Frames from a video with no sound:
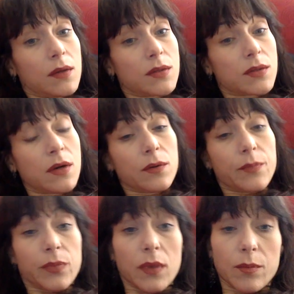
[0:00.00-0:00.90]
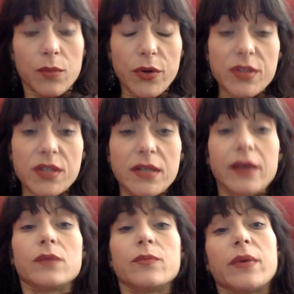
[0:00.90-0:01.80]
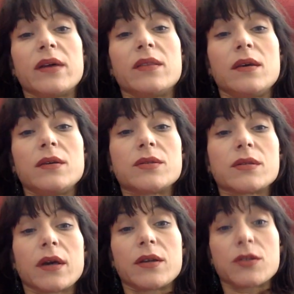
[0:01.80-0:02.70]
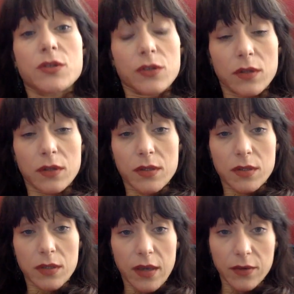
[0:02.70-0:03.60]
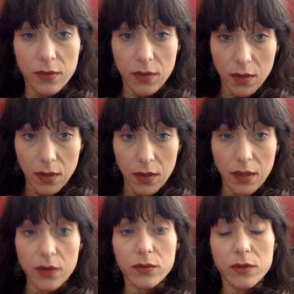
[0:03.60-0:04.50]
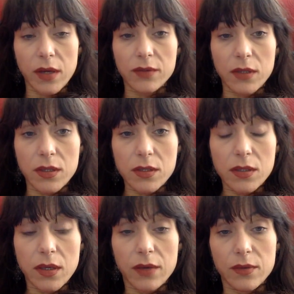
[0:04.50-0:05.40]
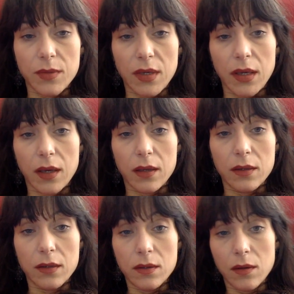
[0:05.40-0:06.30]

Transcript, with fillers: So, Moristoun by the Scottish journalist Kevin and novelist Kevin McAllion.